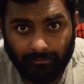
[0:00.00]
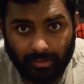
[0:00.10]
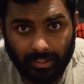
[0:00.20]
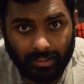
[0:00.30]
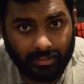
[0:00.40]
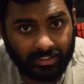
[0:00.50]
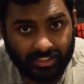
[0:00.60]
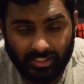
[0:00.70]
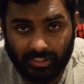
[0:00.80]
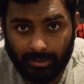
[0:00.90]
Van Vliet,
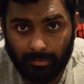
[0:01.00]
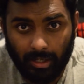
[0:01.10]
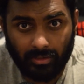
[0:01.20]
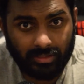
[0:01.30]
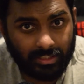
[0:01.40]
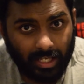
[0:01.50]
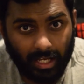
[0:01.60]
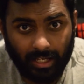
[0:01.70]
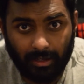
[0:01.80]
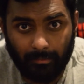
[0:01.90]
CJ Miles,
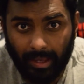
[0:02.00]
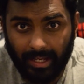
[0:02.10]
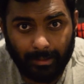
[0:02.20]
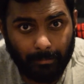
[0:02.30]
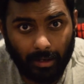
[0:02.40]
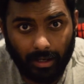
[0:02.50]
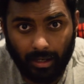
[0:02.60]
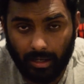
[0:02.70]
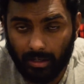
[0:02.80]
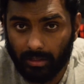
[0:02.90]
Siakam, and
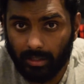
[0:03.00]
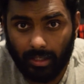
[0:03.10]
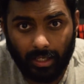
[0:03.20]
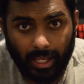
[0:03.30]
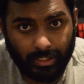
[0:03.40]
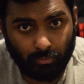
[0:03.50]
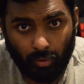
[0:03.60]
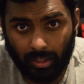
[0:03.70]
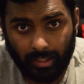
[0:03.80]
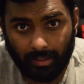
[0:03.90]
Ibaka. It's
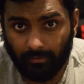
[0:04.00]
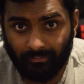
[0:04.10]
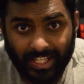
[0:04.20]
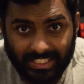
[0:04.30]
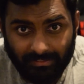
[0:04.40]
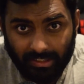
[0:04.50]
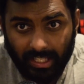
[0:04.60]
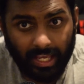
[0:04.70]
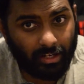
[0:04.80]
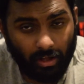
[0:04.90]
working
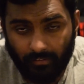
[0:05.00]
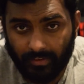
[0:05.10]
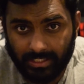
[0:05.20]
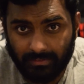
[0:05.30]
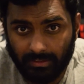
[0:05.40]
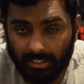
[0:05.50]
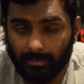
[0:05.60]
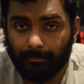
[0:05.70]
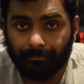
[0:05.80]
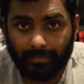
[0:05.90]
defensively and
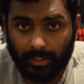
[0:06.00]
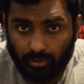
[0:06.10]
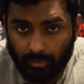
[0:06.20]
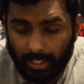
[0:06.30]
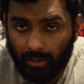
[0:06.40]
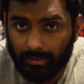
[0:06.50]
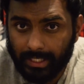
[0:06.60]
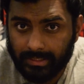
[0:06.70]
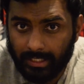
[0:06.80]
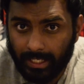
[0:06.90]
offensively. So now
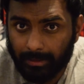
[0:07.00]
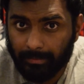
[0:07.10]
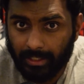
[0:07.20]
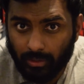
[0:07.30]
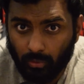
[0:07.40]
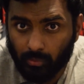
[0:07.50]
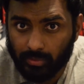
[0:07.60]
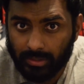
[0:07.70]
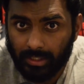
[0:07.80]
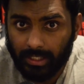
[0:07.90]
he has a lineup that he
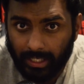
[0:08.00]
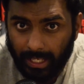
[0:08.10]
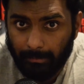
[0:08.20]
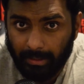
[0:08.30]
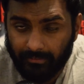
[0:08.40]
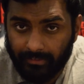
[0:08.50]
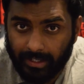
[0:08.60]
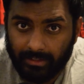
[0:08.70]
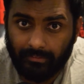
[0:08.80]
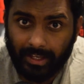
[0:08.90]
knows can be
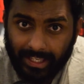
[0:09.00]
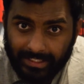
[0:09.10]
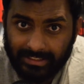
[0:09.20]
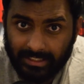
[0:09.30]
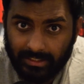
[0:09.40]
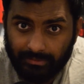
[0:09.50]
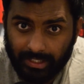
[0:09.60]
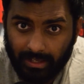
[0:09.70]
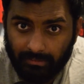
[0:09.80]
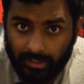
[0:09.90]
effective against the
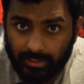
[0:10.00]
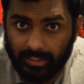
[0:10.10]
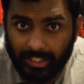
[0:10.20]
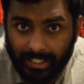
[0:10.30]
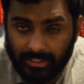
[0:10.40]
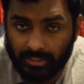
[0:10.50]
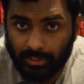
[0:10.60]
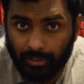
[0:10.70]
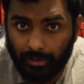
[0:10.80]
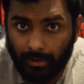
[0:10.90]
Cleveland Cavaliers,
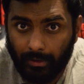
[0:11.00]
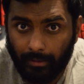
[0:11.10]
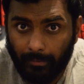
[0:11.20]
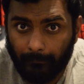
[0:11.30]
against their